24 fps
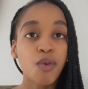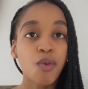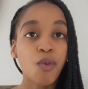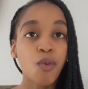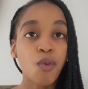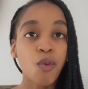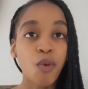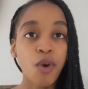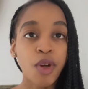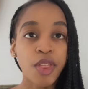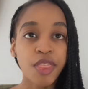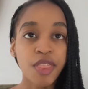
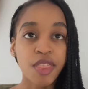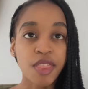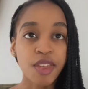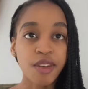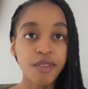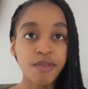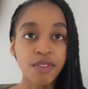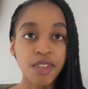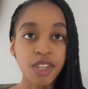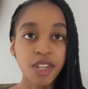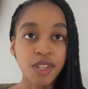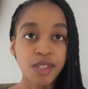with
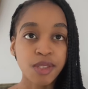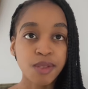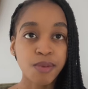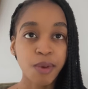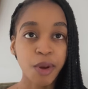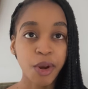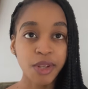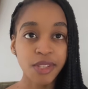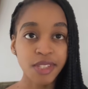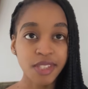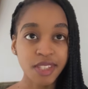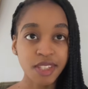the Venus
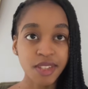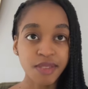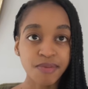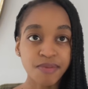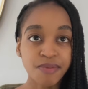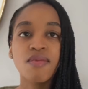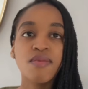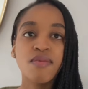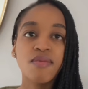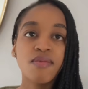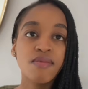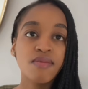
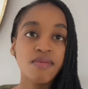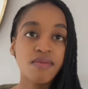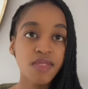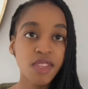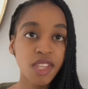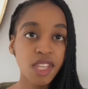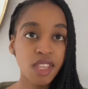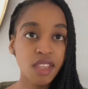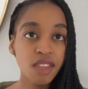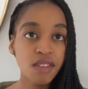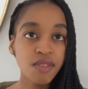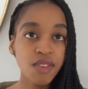person,
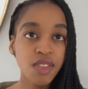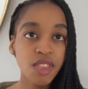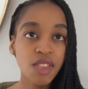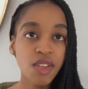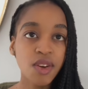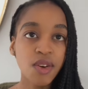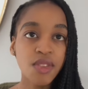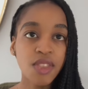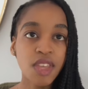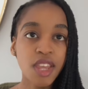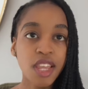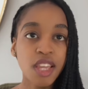even
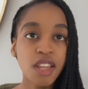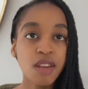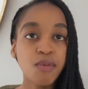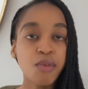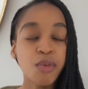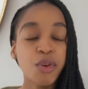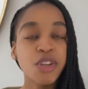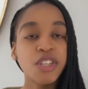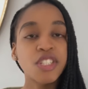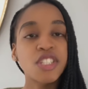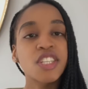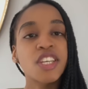though they can
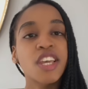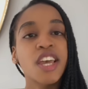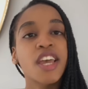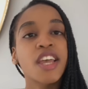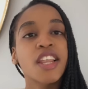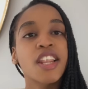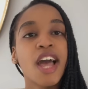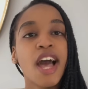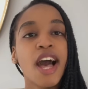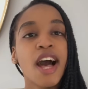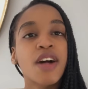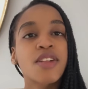
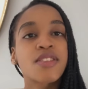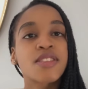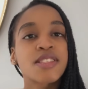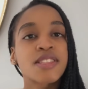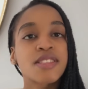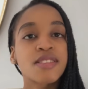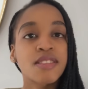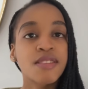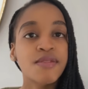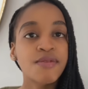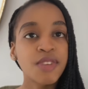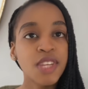appreciate how
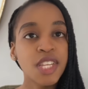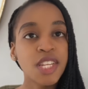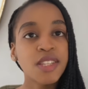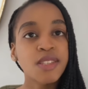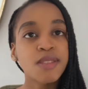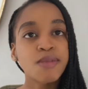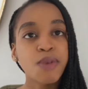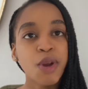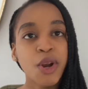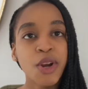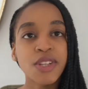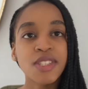the
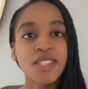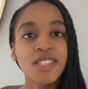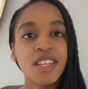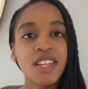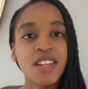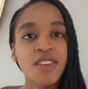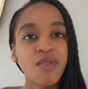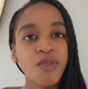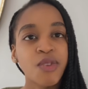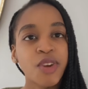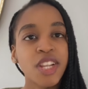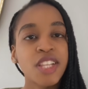Venus
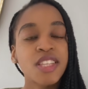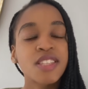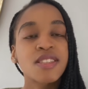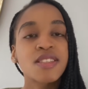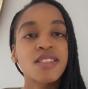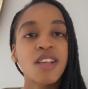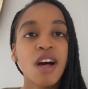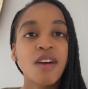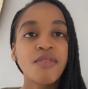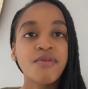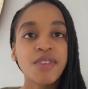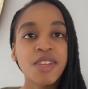person really
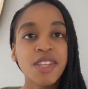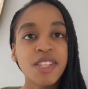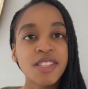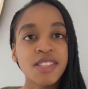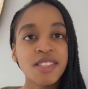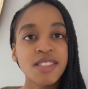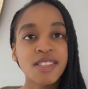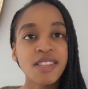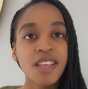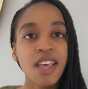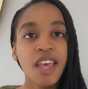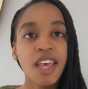
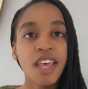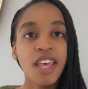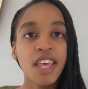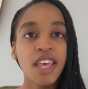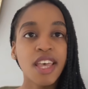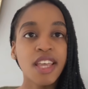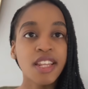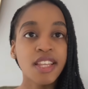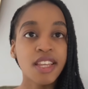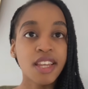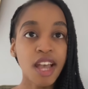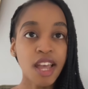softens
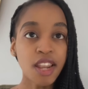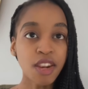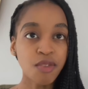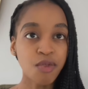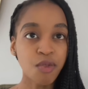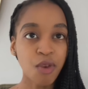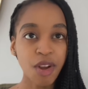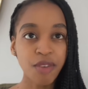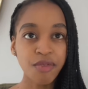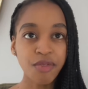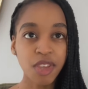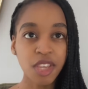any kind
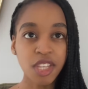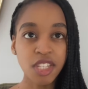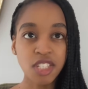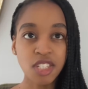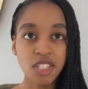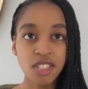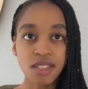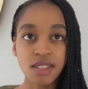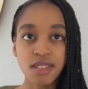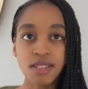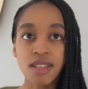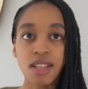of rough
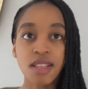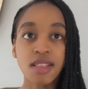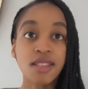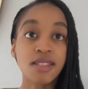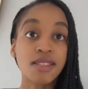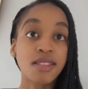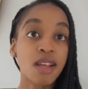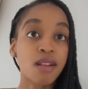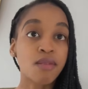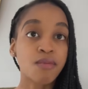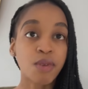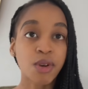edges that
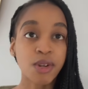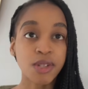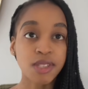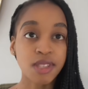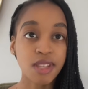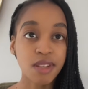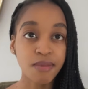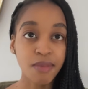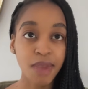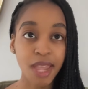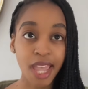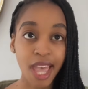the Sun
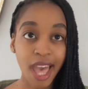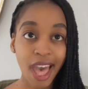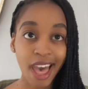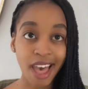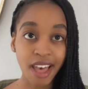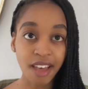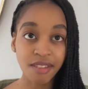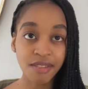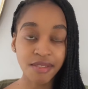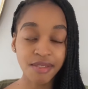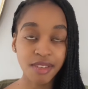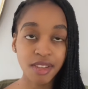person may
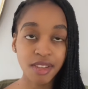have.